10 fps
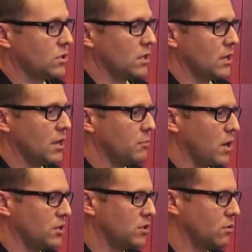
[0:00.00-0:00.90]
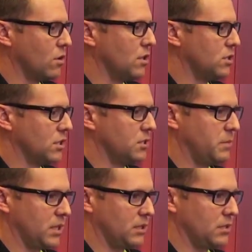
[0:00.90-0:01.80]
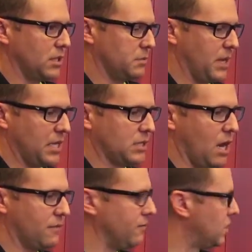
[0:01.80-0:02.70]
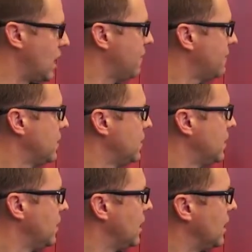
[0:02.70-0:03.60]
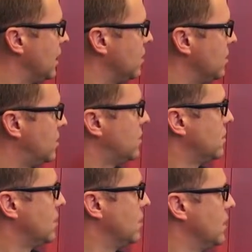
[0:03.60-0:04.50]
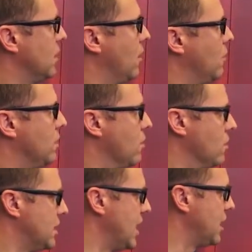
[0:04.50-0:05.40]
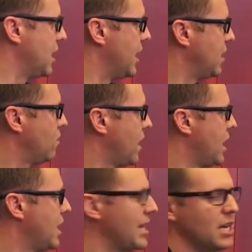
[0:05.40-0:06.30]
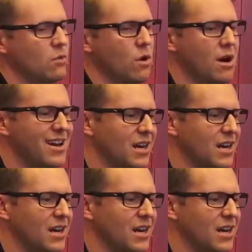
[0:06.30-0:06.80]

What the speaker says: Enterprise Storage is based off of SEF. It is, your data anyway, anywhere,